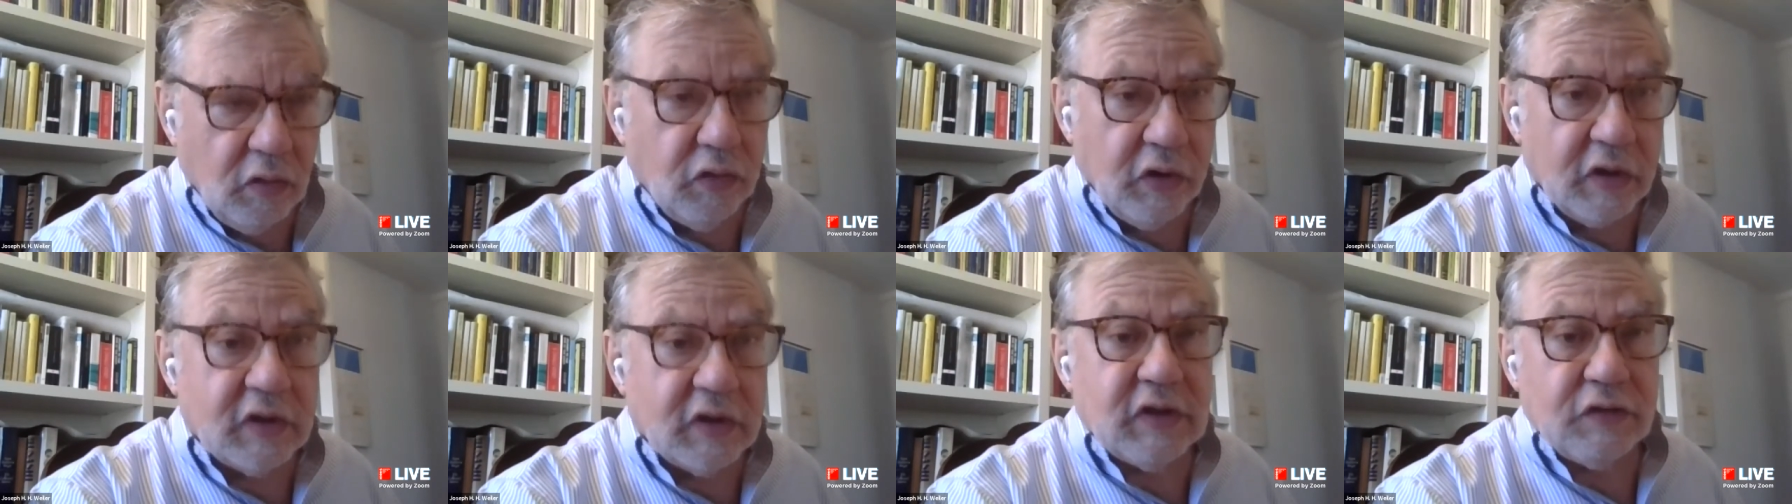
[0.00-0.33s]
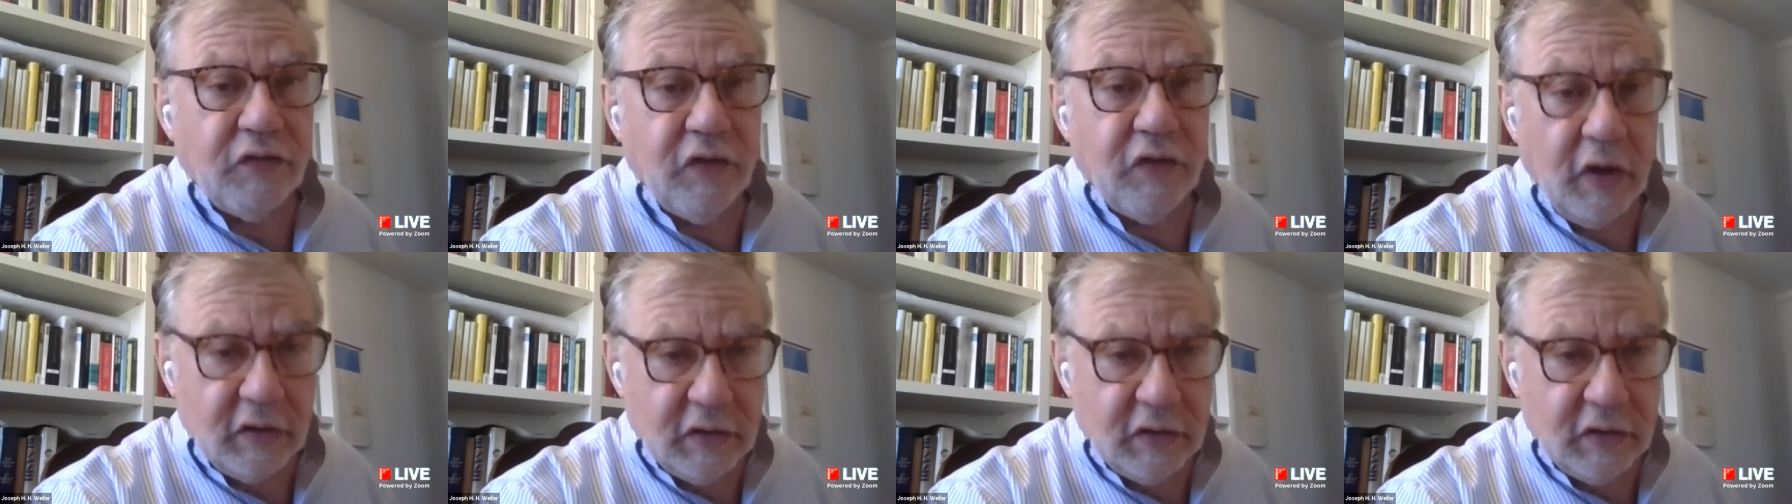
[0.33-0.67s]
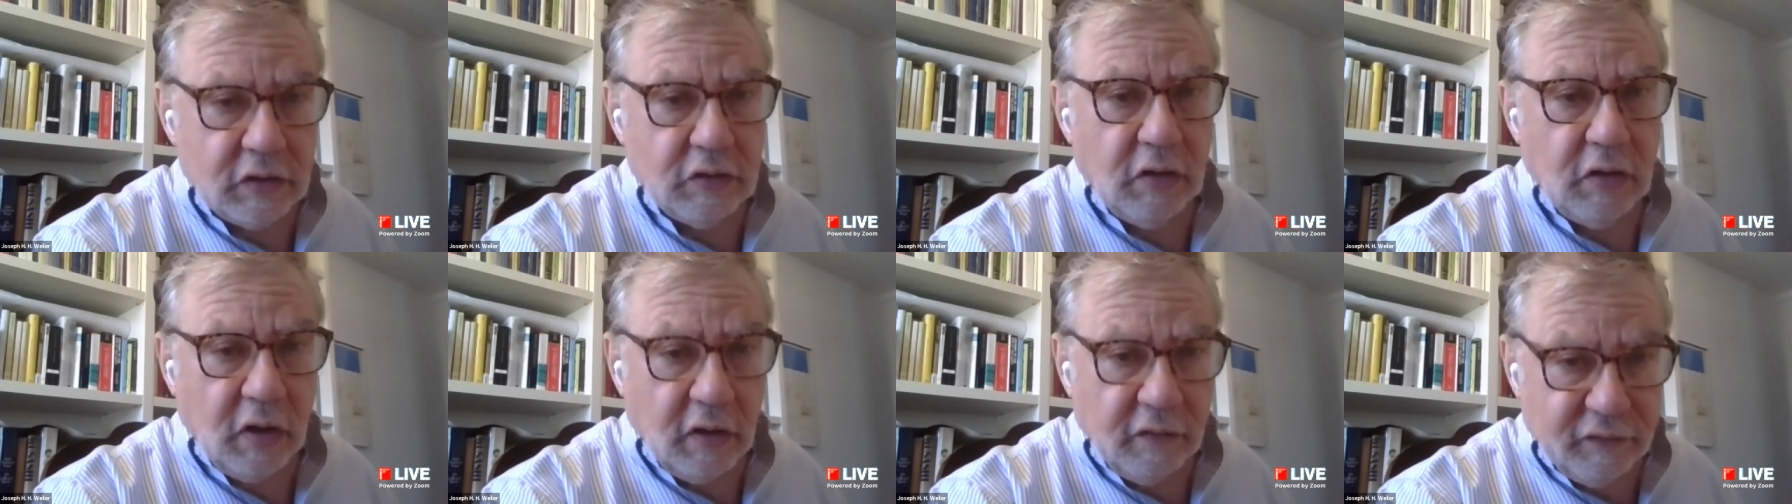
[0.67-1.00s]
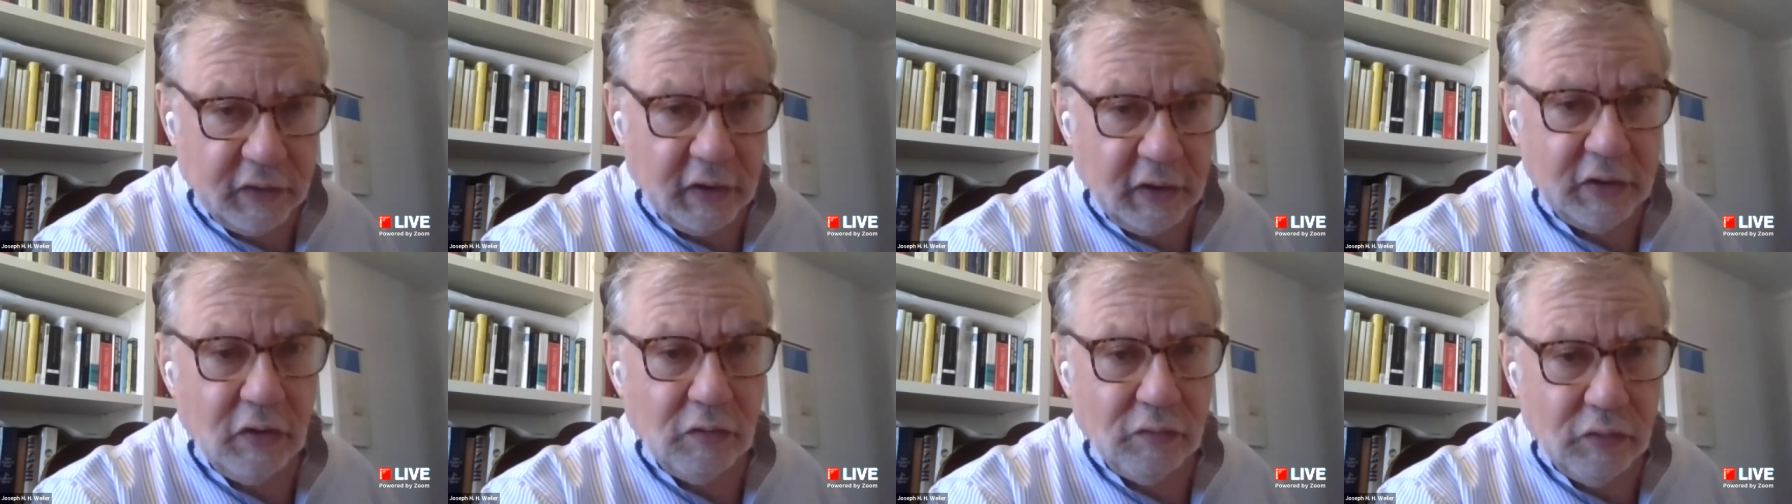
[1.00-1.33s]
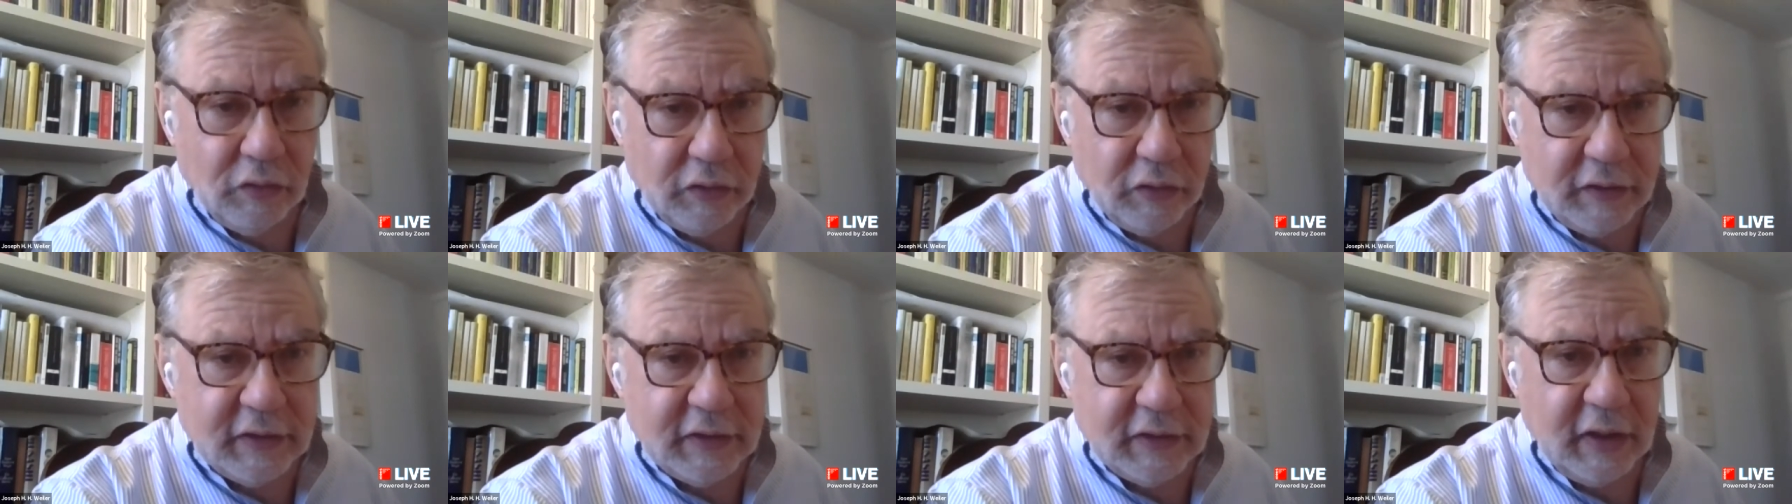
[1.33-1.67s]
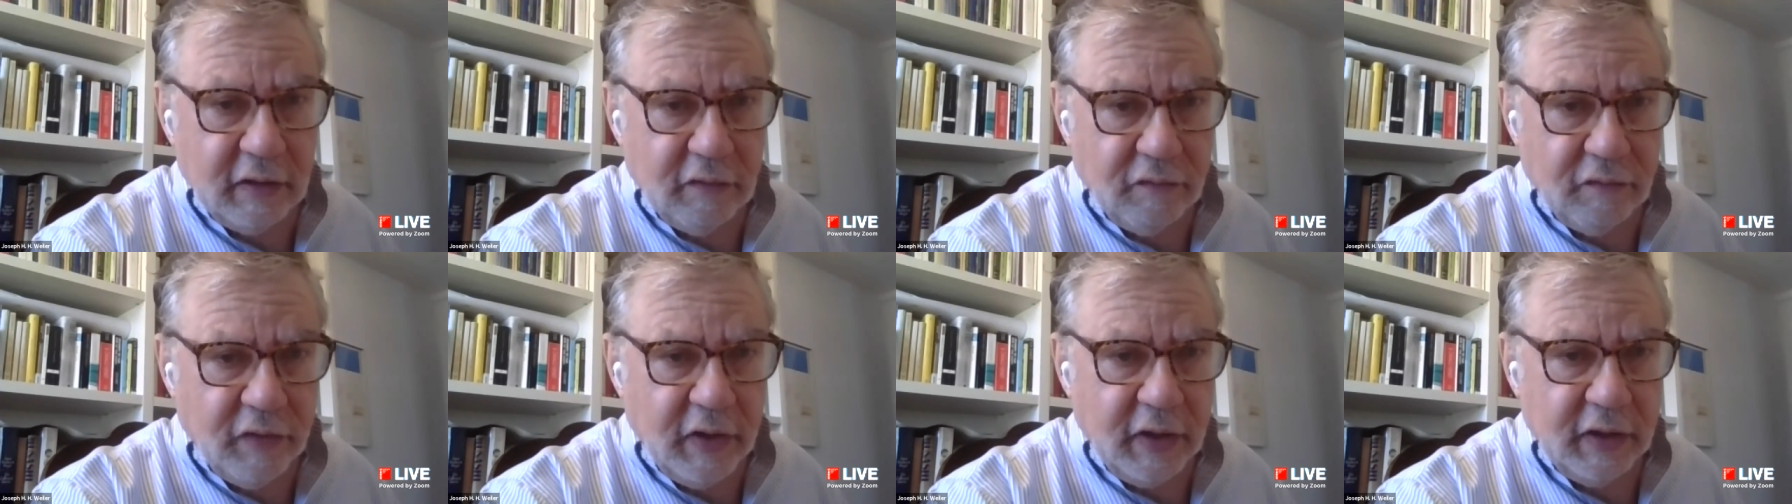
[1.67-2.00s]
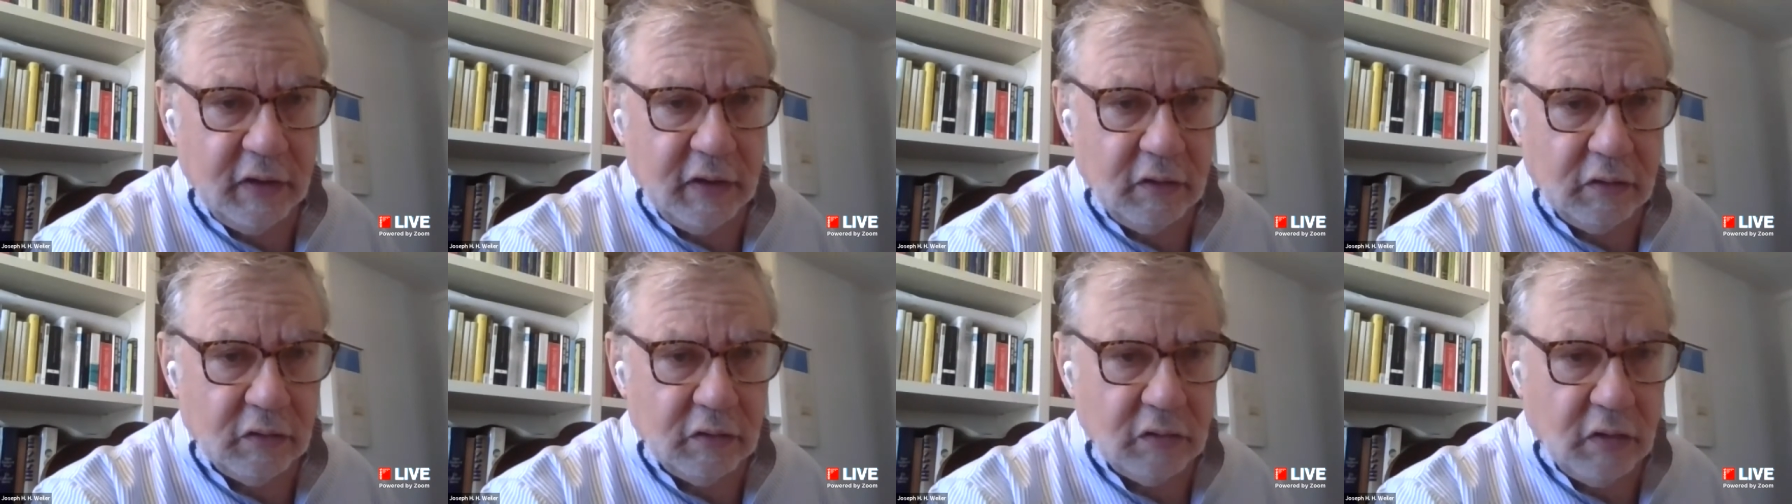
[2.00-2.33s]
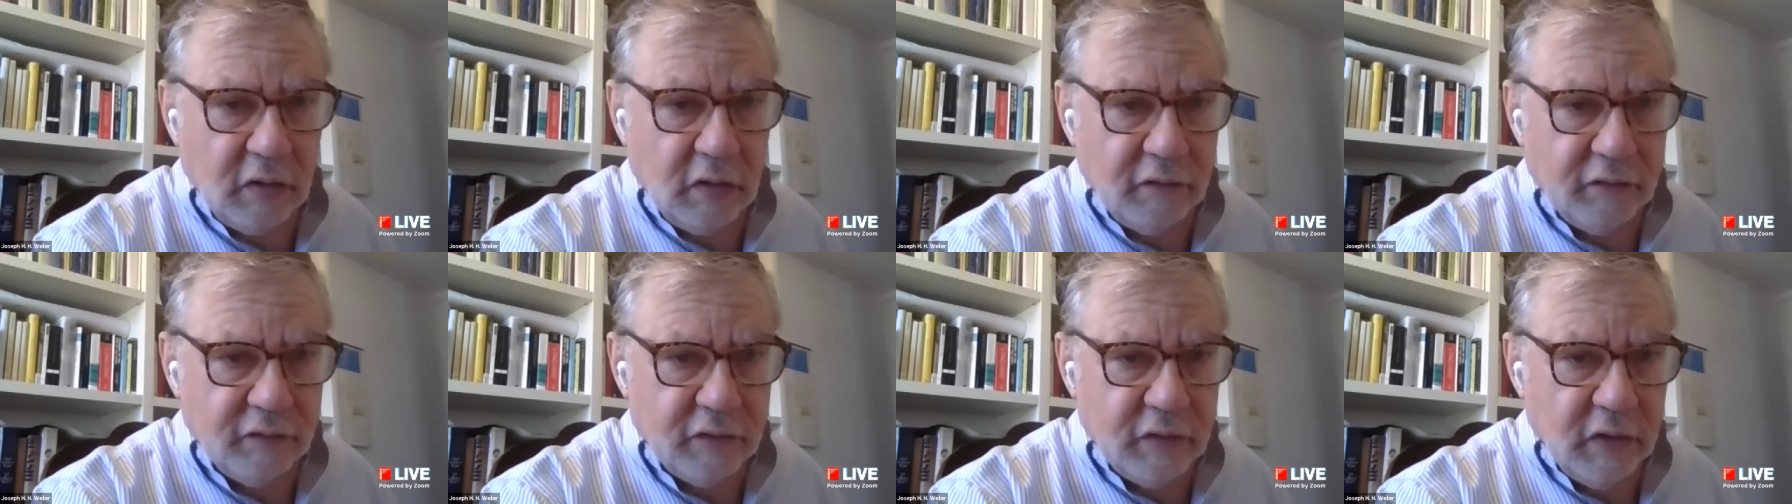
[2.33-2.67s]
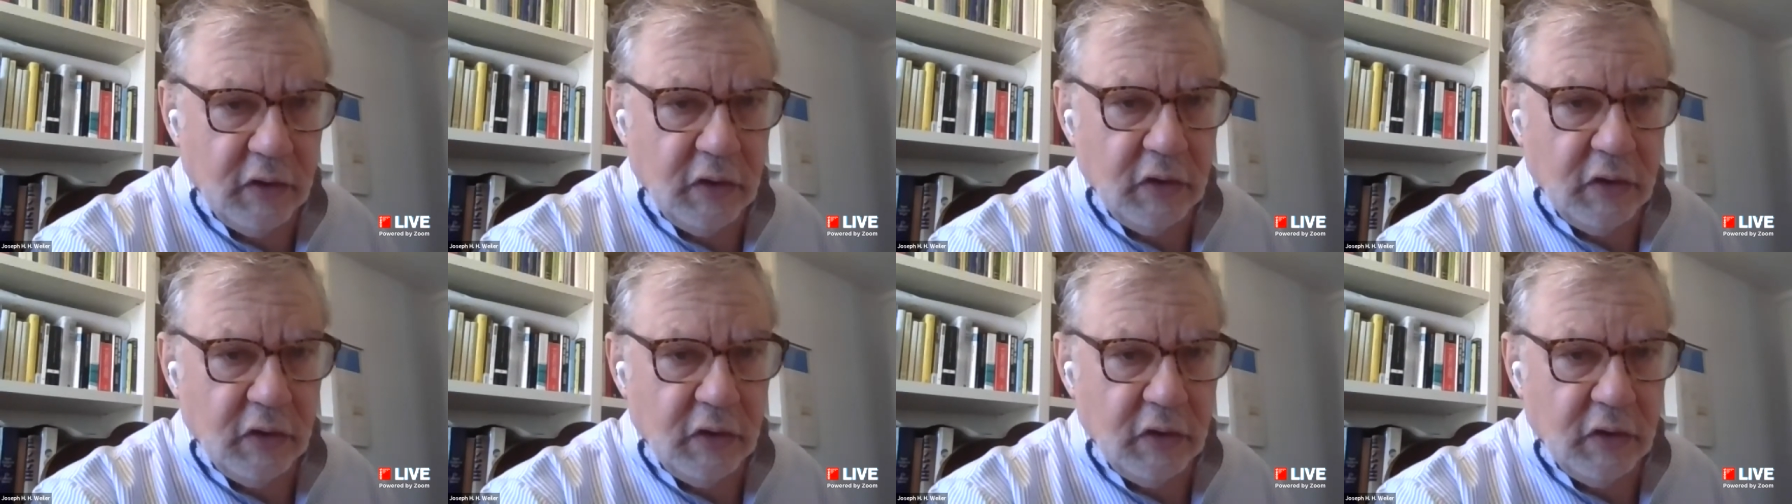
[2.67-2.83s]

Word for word: this first draft, I don't want to say the final draft,